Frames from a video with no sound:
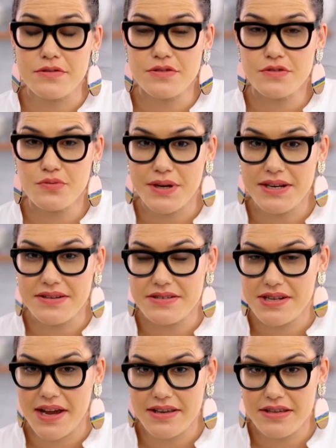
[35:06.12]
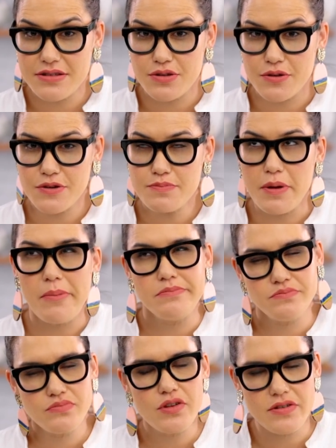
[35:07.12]
The sweet and tangy sauce, but
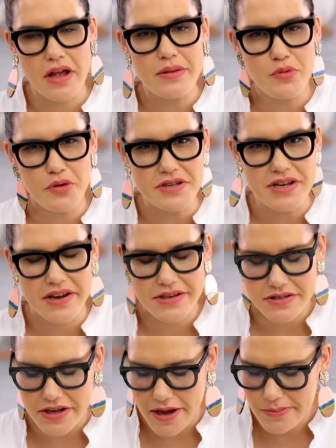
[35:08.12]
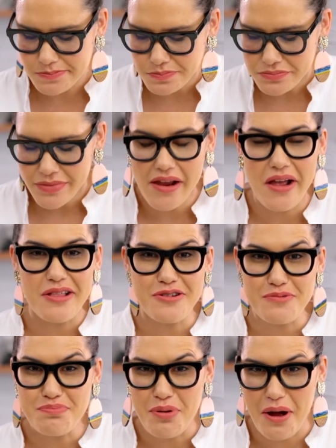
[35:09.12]
slightly more on the tangy side. That
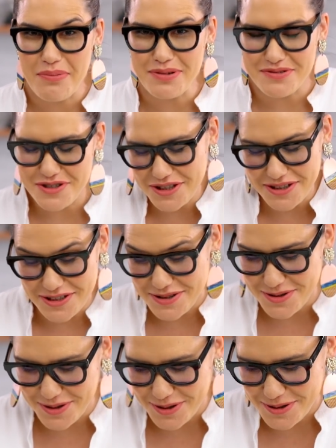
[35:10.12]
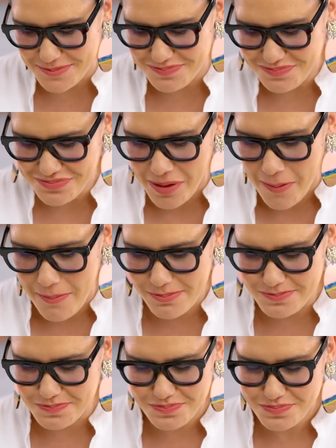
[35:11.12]
little pop of chili is good.
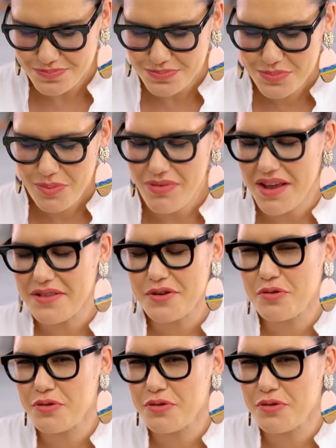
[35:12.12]
And the